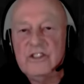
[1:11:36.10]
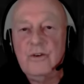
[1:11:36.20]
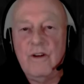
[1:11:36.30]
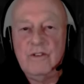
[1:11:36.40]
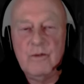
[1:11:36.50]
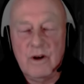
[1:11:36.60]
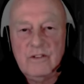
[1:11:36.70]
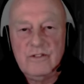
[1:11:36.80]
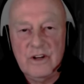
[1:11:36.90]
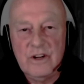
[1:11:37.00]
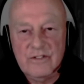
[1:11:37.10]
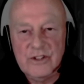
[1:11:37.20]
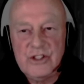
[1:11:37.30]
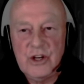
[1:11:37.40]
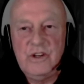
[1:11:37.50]
to everyone for
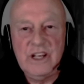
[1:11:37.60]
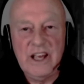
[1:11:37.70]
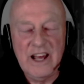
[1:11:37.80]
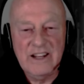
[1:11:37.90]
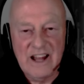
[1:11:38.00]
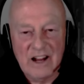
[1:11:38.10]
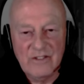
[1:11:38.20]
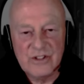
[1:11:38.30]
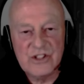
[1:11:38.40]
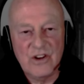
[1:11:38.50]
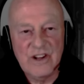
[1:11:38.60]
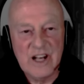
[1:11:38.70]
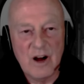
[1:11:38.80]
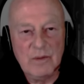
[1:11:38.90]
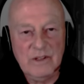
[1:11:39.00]
tuning in and for
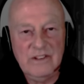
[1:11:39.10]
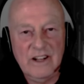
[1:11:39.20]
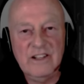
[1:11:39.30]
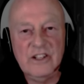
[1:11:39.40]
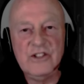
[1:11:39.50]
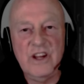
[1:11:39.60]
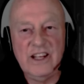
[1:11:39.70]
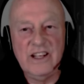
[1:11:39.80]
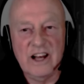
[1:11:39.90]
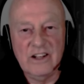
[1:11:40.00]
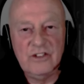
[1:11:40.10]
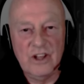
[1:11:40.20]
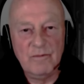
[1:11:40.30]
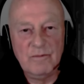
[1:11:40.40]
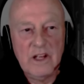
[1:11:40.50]
signing up and listening and
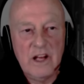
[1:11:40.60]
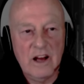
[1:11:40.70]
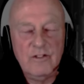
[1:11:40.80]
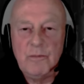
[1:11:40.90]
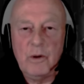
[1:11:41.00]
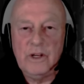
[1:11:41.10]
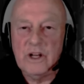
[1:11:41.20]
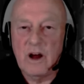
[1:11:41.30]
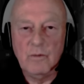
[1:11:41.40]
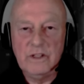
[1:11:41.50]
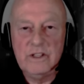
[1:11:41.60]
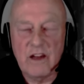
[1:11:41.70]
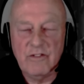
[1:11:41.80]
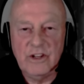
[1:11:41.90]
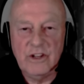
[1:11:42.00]
for putting up with
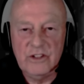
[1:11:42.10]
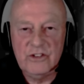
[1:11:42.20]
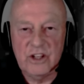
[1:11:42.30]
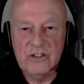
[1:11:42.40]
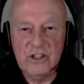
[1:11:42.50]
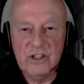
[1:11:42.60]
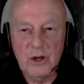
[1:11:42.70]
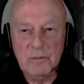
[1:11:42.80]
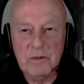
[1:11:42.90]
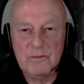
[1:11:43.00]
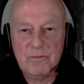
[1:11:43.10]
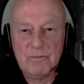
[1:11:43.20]
Kevin and his sense of humor.